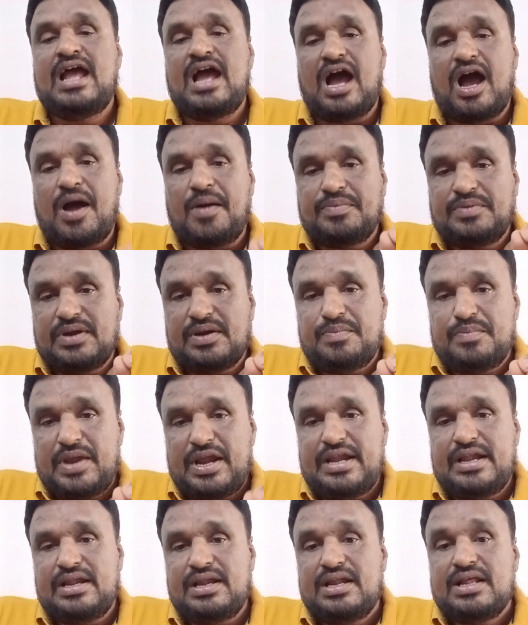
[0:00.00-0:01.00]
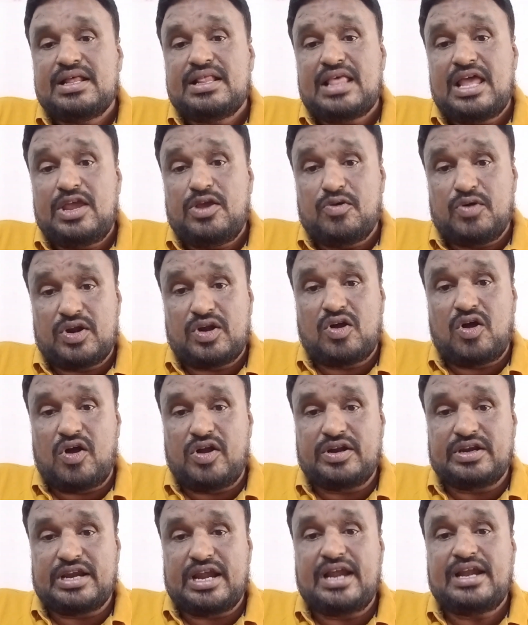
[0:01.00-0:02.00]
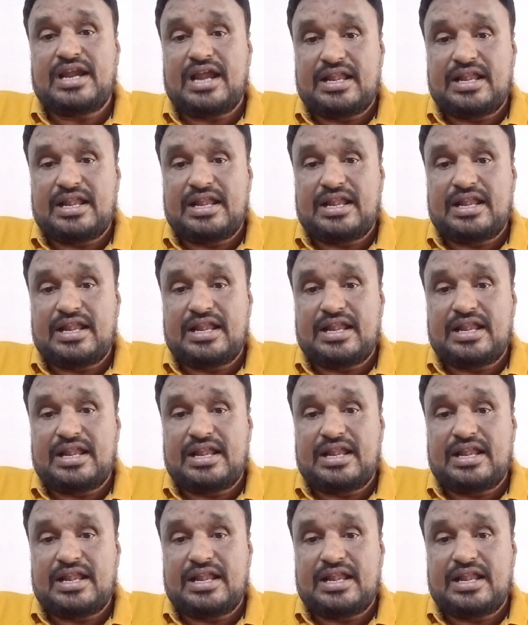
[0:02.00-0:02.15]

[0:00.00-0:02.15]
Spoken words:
after made your contract,